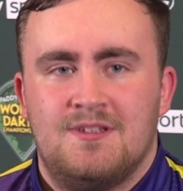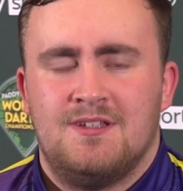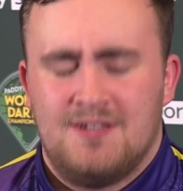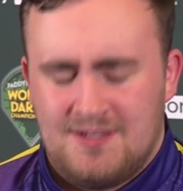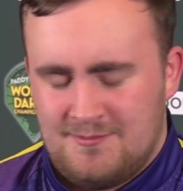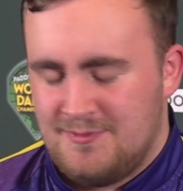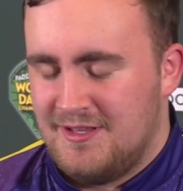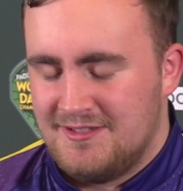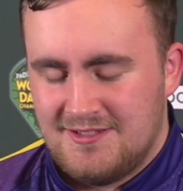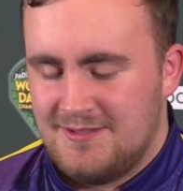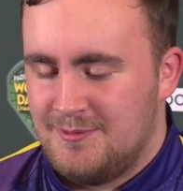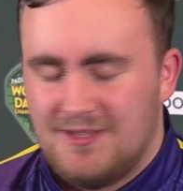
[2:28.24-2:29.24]
Yeah,
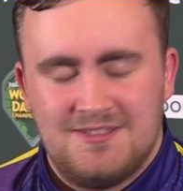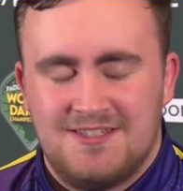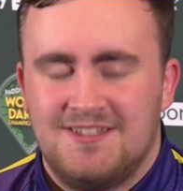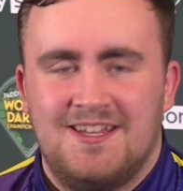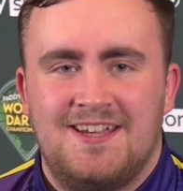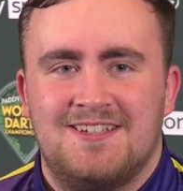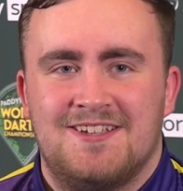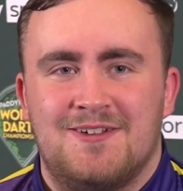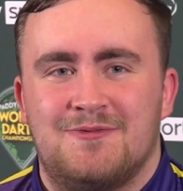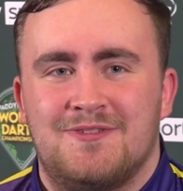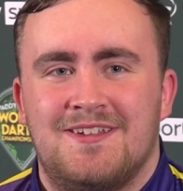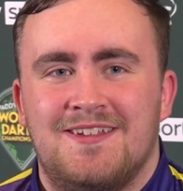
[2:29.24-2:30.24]
plenty of days
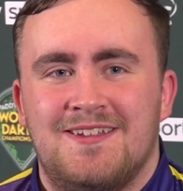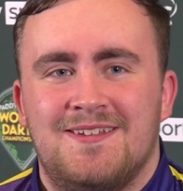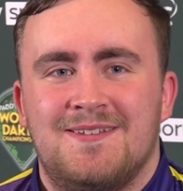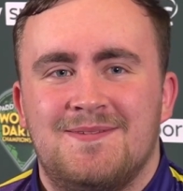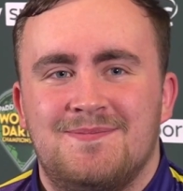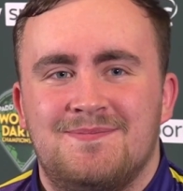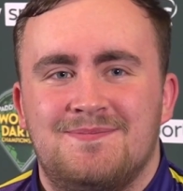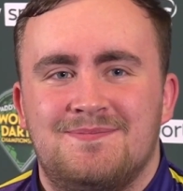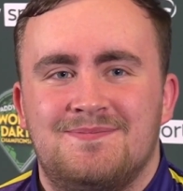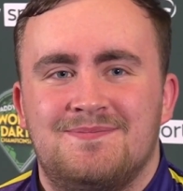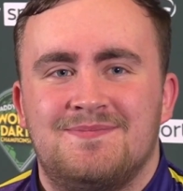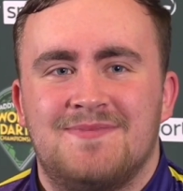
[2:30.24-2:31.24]
off.
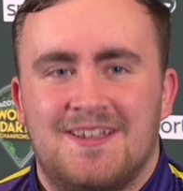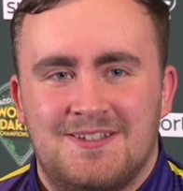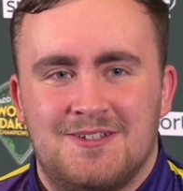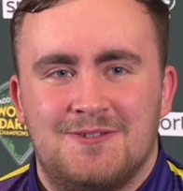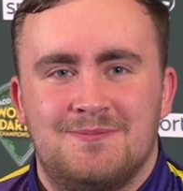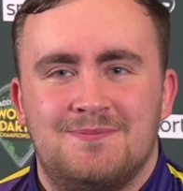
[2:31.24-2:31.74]
Thank you.